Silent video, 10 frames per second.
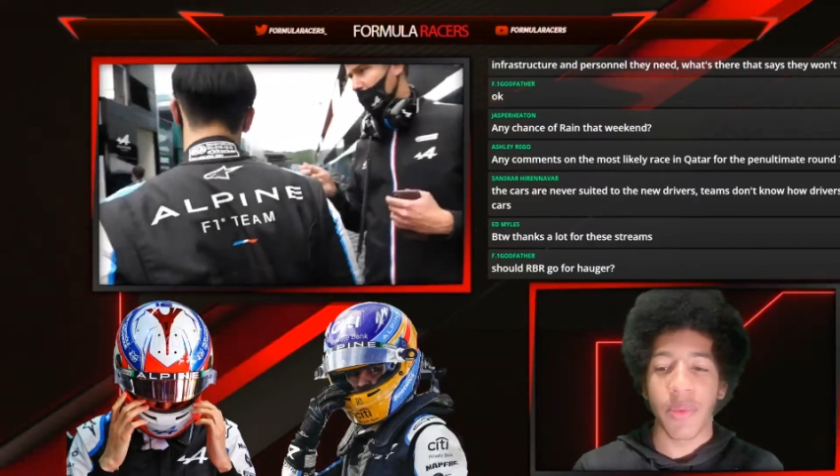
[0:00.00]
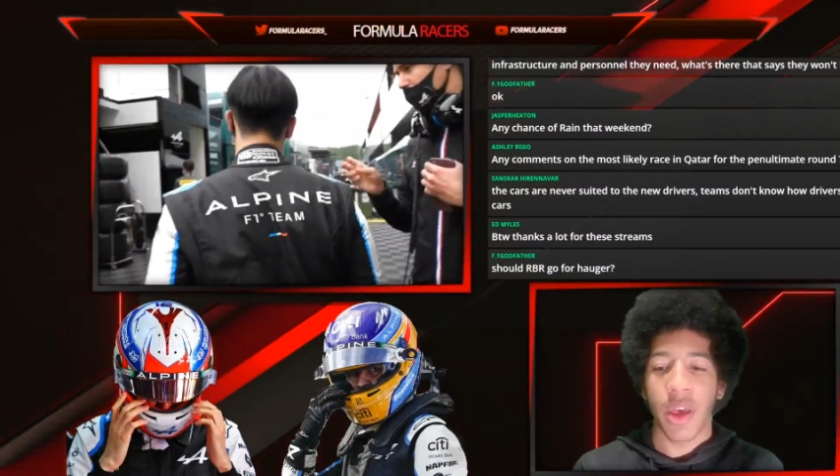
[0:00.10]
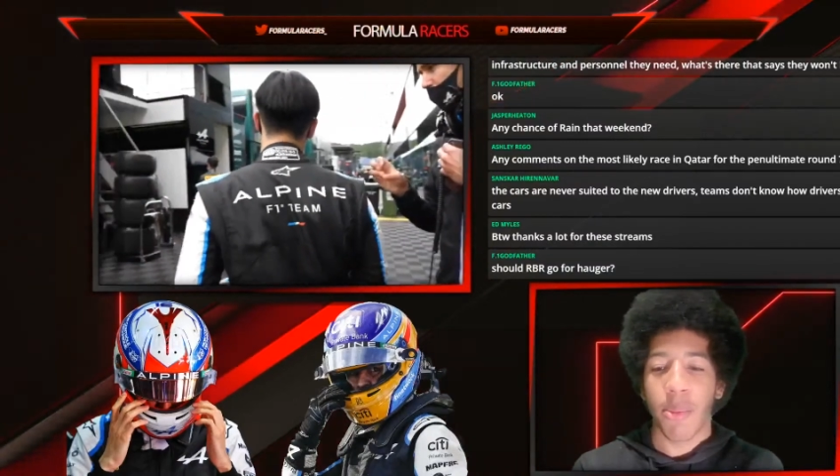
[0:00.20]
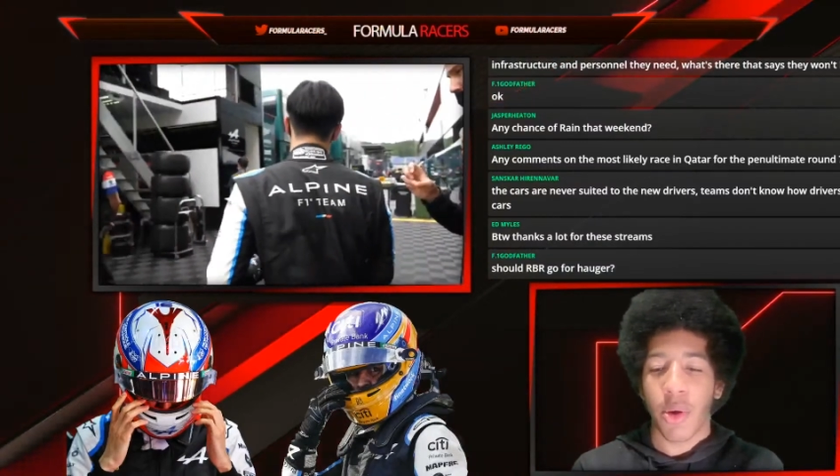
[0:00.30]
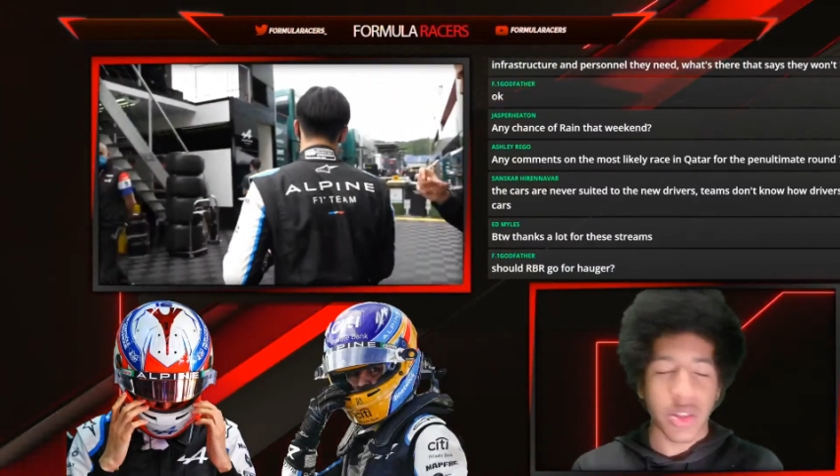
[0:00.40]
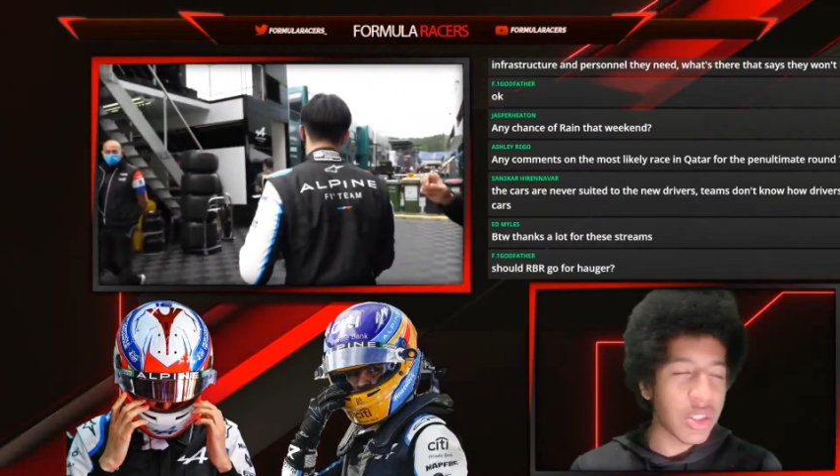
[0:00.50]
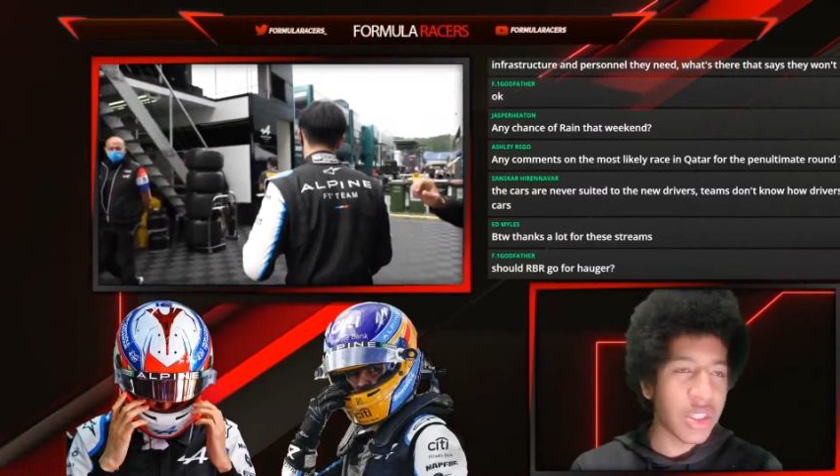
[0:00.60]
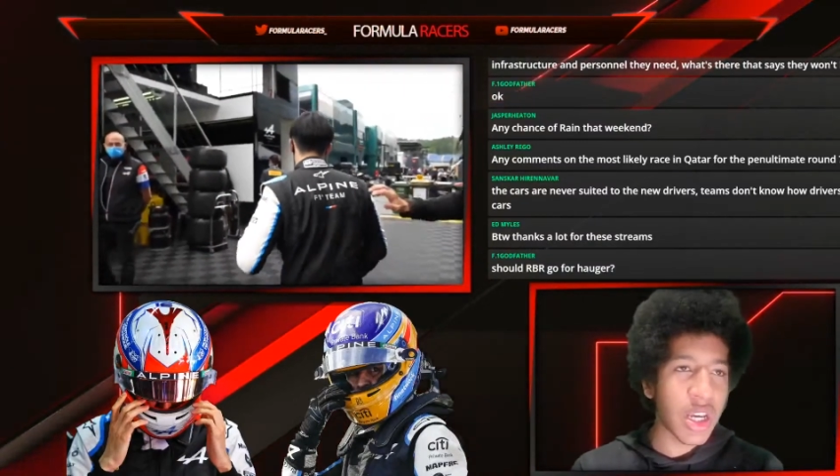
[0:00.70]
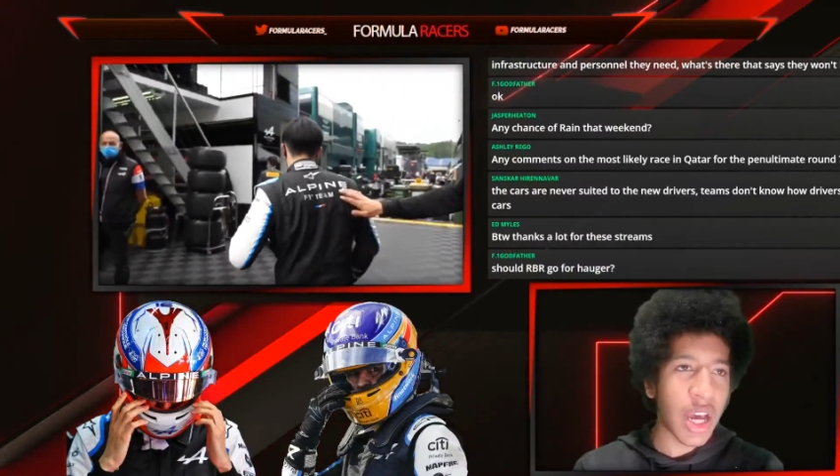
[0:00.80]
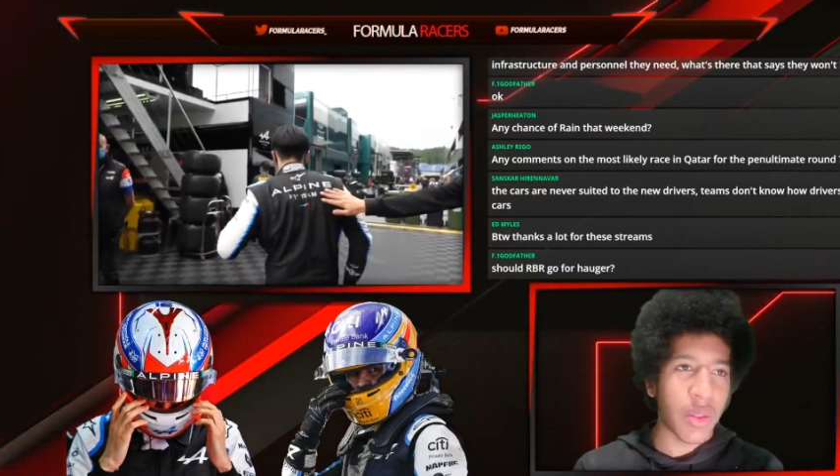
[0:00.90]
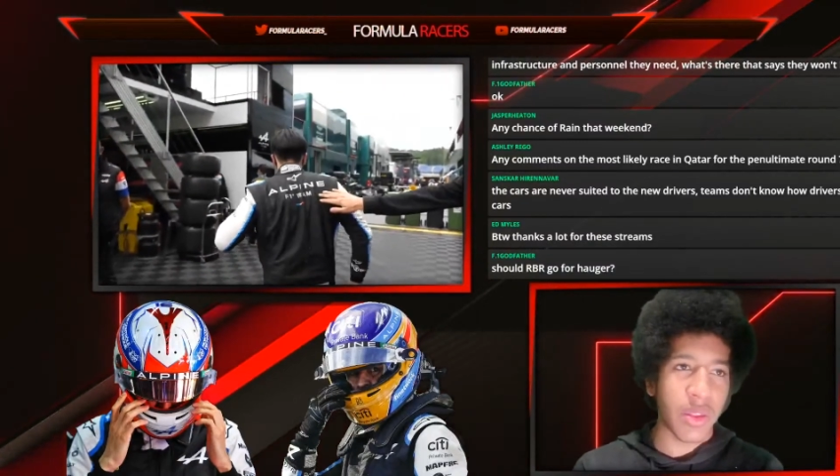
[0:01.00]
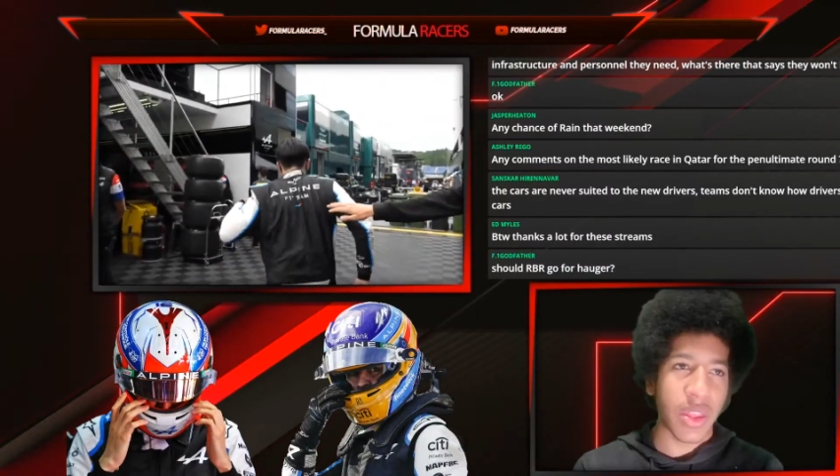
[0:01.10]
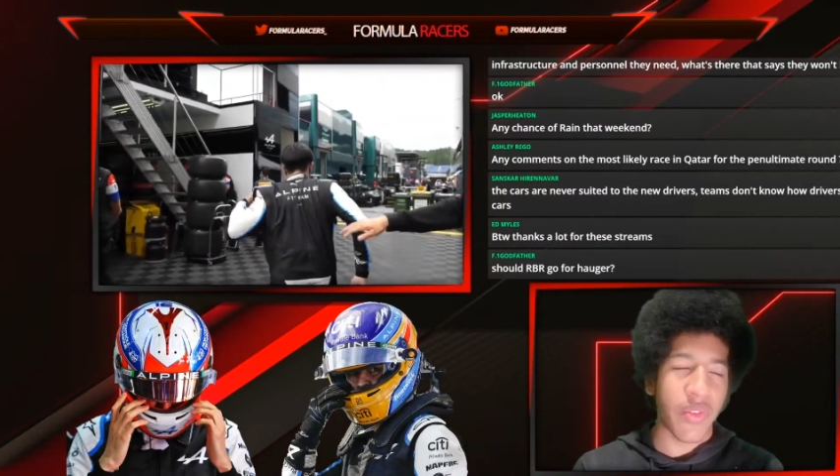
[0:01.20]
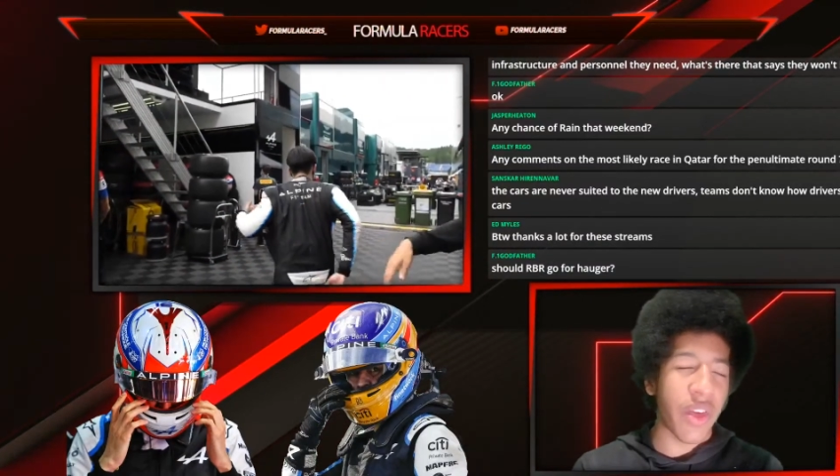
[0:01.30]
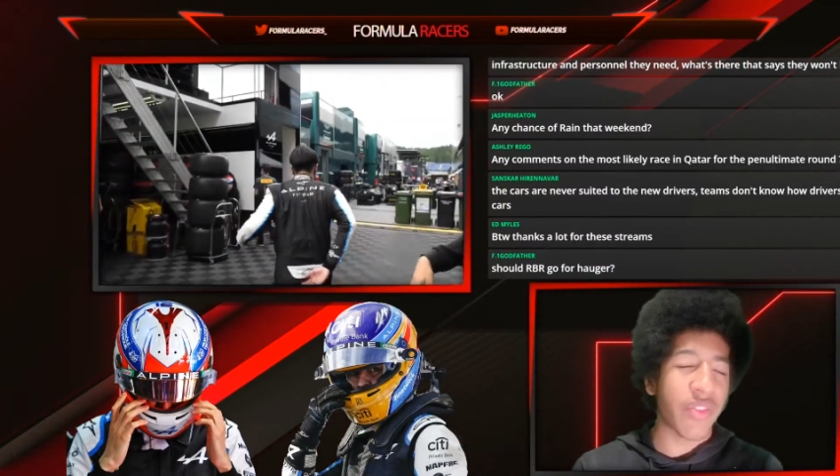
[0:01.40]
Because this year, I don't
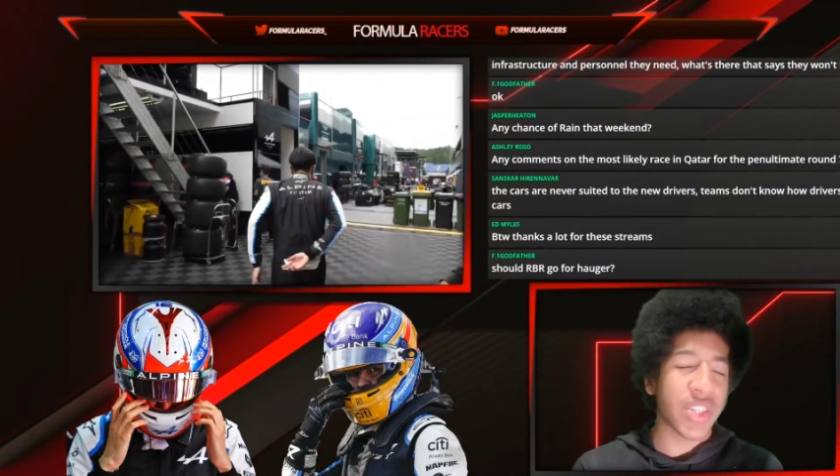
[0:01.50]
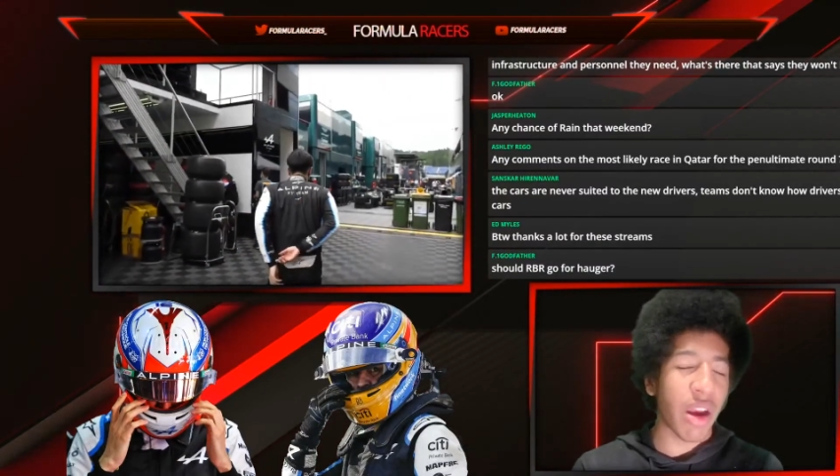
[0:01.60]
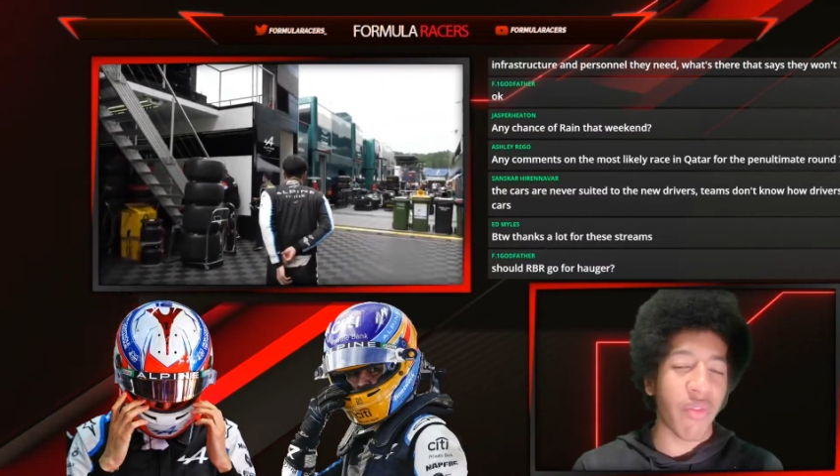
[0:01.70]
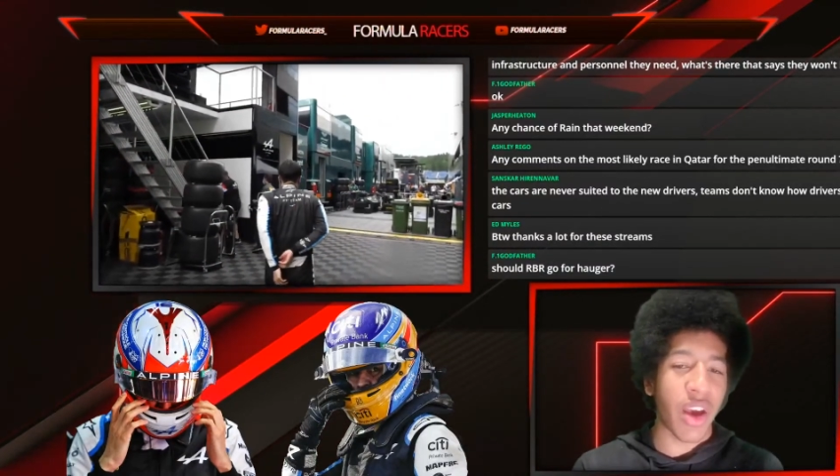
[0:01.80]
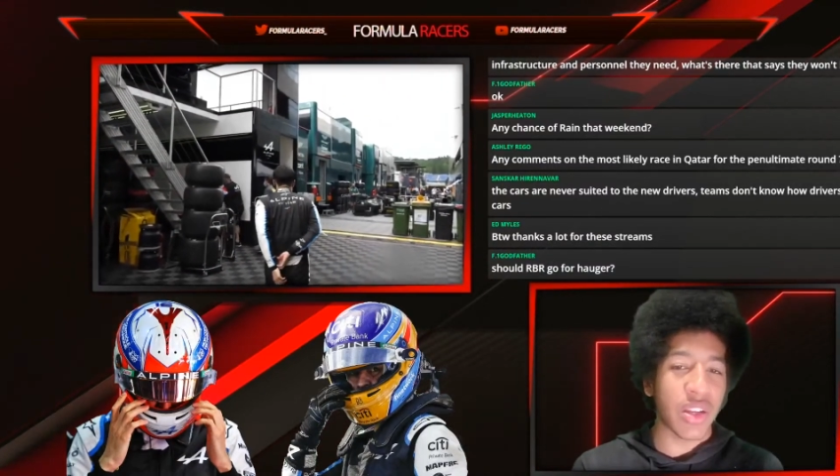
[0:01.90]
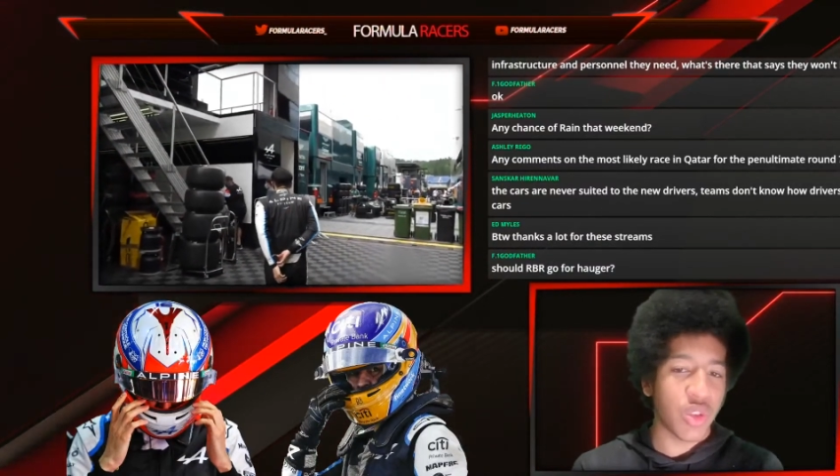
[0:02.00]
think they've sacrificed